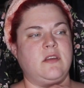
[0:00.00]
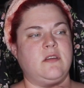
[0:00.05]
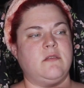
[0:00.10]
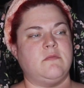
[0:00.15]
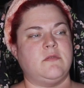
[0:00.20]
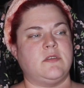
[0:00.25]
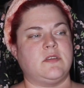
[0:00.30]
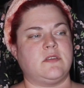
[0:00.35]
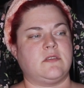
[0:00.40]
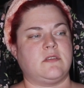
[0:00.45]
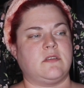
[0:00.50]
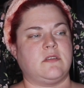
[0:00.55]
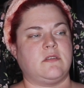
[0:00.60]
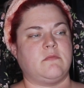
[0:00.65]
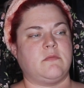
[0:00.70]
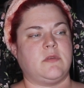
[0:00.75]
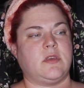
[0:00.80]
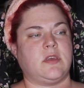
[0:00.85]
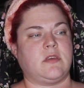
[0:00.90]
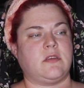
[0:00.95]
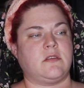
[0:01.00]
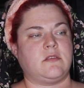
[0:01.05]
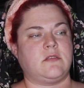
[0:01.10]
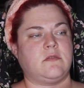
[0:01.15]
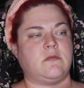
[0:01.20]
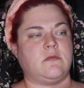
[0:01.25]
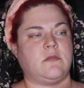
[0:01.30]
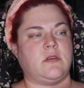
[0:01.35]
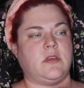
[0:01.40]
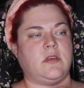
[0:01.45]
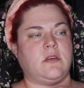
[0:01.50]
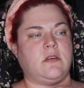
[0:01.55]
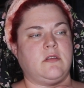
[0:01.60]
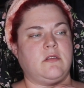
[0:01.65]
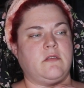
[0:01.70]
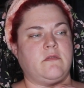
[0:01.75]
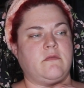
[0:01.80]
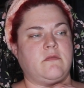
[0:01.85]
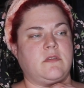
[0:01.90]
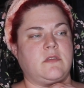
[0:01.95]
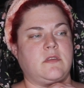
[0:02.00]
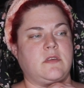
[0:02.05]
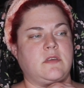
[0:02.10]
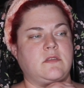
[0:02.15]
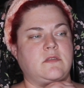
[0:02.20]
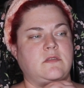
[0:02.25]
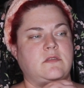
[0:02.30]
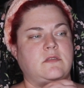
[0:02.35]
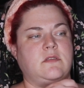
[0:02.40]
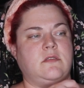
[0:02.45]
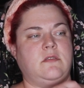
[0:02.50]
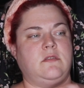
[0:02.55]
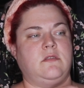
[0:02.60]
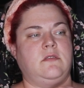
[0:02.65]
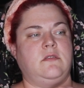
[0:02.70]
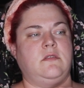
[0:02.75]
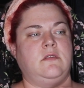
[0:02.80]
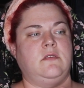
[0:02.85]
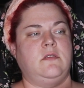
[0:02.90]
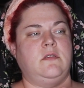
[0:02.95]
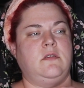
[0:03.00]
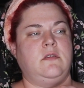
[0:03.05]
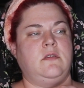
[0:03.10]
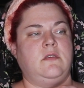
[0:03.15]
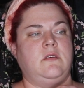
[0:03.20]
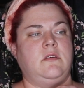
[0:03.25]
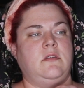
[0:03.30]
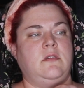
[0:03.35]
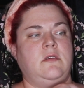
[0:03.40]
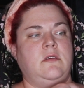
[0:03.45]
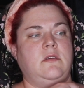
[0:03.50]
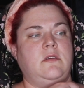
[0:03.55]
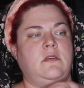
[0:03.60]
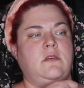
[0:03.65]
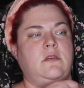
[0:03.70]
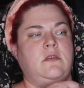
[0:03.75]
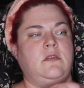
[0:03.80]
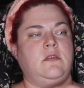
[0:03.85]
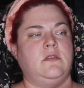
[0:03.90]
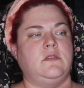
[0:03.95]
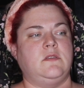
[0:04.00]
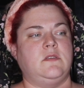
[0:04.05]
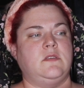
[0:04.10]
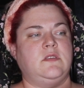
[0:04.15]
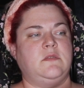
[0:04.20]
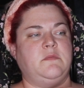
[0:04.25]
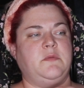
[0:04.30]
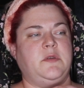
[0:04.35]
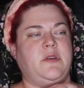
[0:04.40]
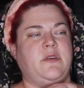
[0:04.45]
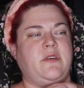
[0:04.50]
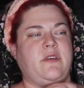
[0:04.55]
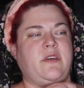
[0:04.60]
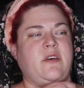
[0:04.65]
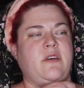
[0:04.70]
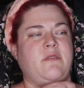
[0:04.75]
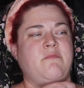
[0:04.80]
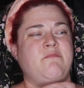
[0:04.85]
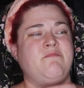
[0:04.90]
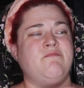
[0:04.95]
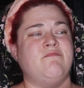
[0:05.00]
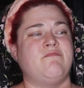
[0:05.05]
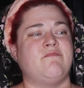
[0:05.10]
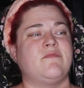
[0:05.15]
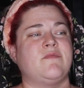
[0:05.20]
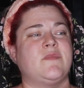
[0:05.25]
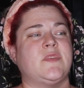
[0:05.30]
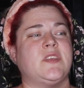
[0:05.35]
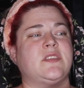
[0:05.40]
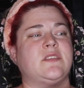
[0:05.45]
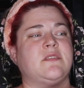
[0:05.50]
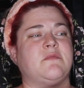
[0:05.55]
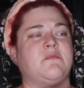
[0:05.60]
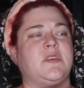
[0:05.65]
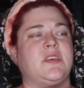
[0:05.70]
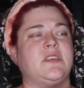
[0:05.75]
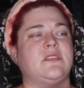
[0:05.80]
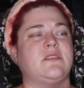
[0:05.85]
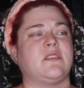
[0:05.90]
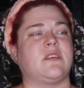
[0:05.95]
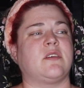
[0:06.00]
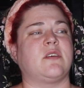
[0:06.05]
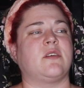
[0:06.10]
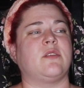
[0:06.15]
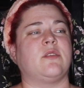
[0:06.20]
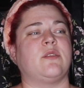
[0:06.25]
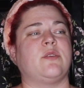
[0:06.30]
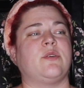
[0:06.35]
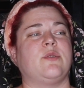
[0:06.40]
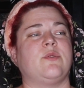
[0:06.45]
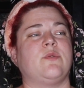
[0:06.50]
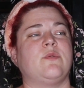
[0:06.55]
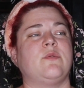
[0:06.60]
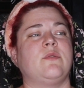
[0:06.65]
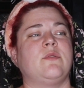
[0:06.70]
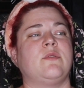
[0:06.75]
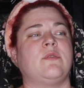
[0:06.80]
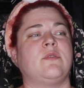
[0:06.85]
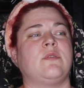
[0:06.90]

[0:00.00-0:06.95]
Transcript: I'm just going to make a trail of this. This is Spirit Gum. It's a basic glue.